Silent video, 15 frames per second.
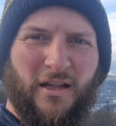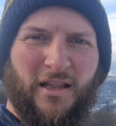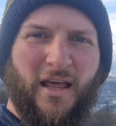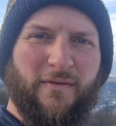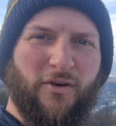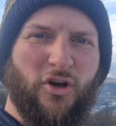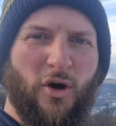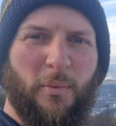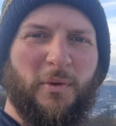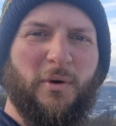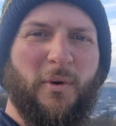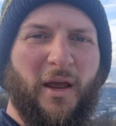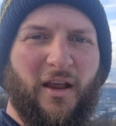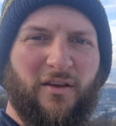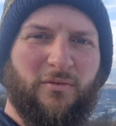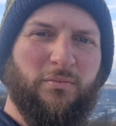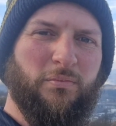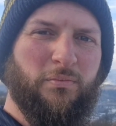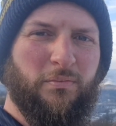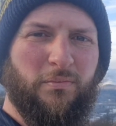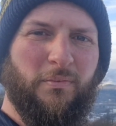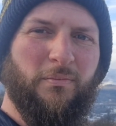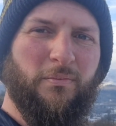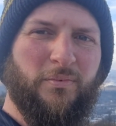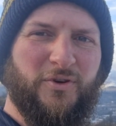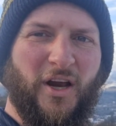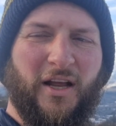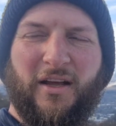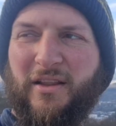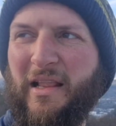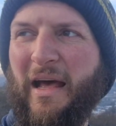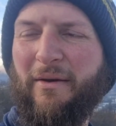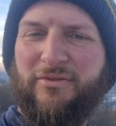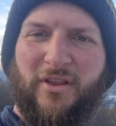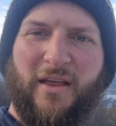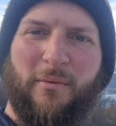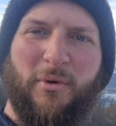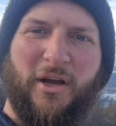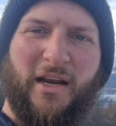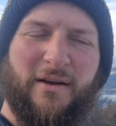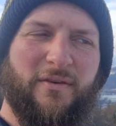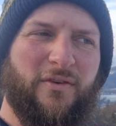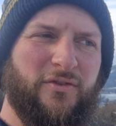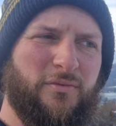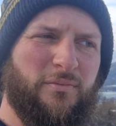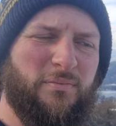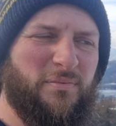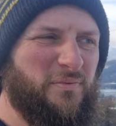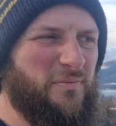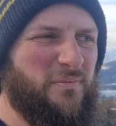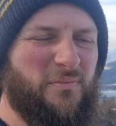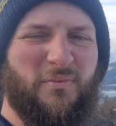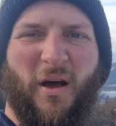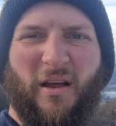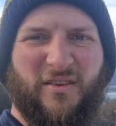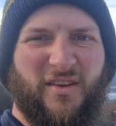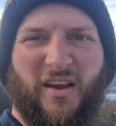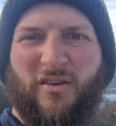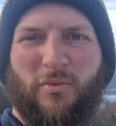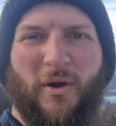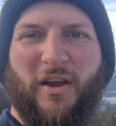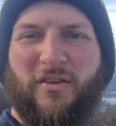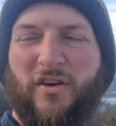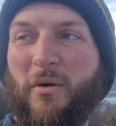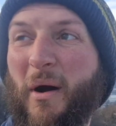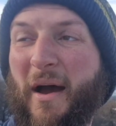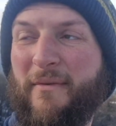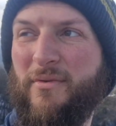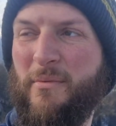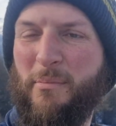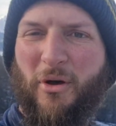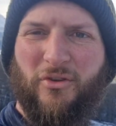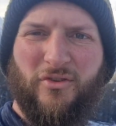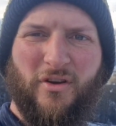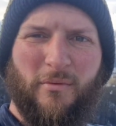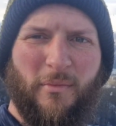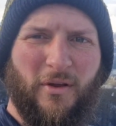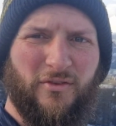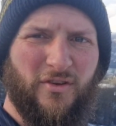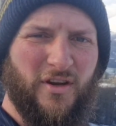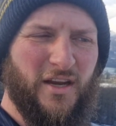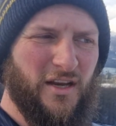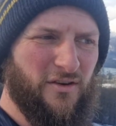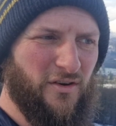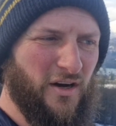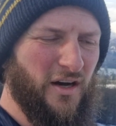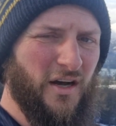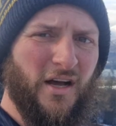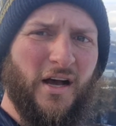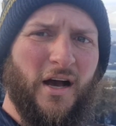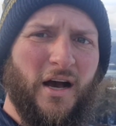leave a couple of weeks Schengen left, and then we can have 6 weeks or whatever in Bosnia and Montenegro,